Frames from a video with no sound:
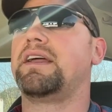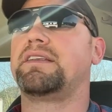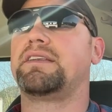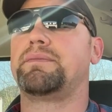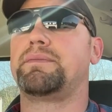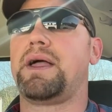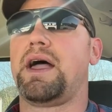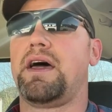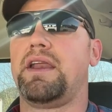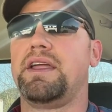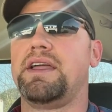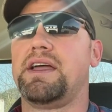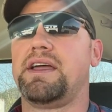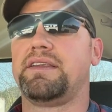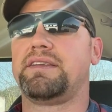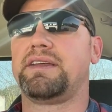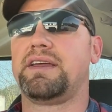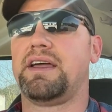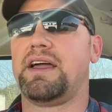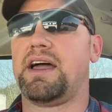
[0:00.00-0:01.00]
that's about
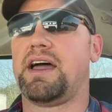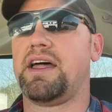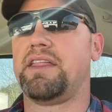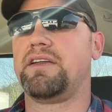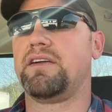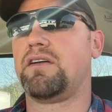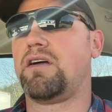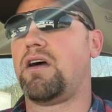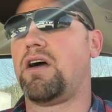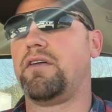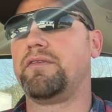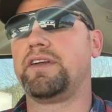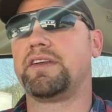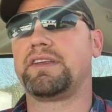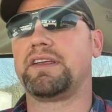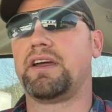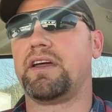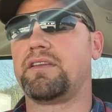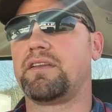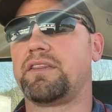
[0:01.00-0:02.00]
it. There are
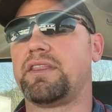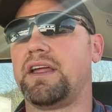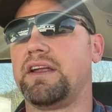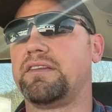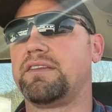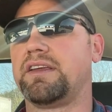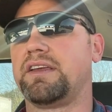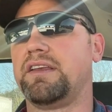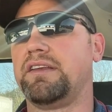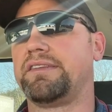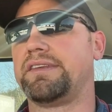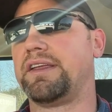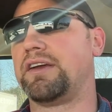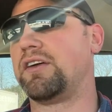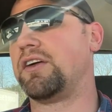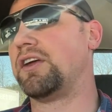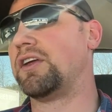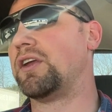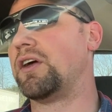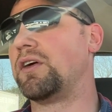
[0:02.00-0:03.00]
obviously other things to
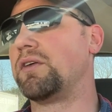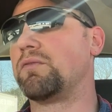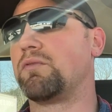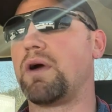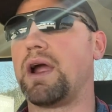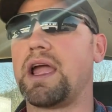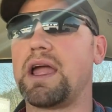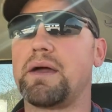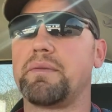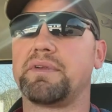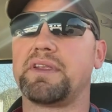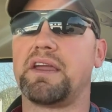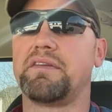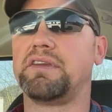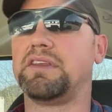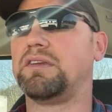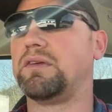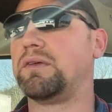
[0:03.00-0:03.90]
consider, you know, ramps, heavy